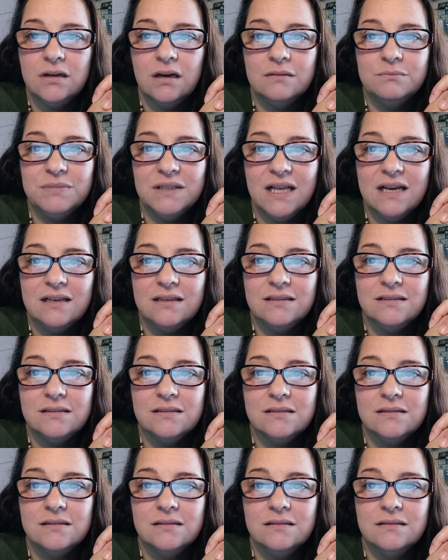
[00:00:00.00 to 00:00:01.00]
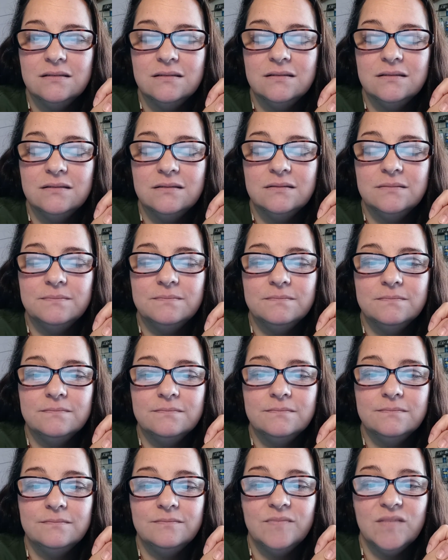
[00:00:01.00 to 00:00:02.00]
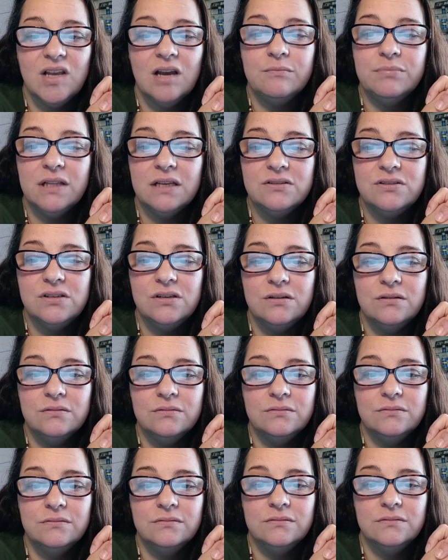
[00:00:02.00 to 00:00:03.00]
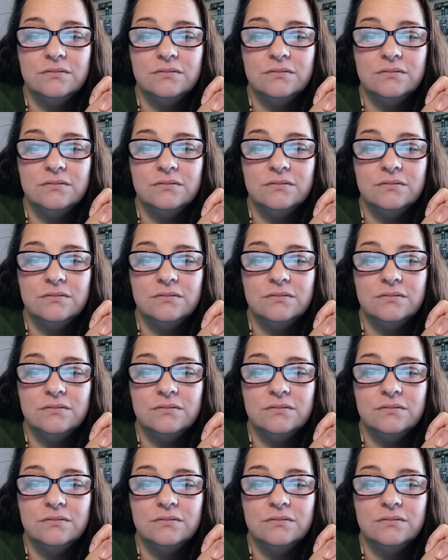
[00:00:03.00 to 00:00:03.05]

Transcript: God bless. God bless you.